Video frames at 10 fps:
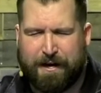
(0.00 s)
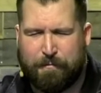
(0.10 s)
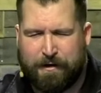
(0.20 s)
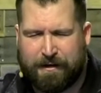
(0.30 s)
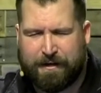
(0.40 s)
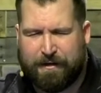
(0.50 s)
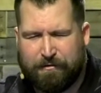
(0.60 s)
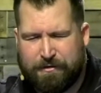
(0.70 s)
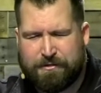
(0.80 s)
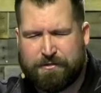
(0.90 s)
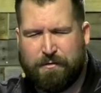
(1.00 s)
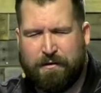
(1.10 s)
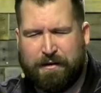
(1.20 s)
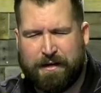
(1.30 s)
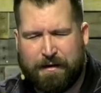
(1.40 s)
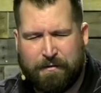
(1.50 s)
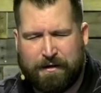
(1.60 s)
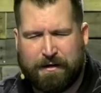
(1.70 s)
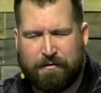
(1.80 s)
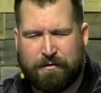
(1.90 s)
I want to hear the story and I want
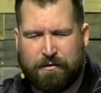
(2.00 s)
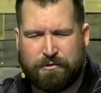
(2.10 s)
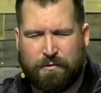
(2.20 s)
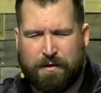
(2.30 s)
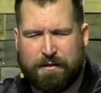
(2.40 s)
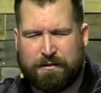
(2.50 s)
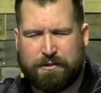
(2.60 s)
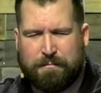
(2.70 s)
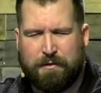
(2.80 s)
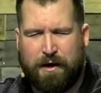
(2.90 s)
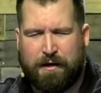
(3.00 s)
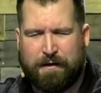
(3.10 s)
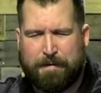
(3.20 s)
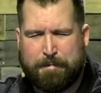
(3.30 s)
to hear the joy that she brought.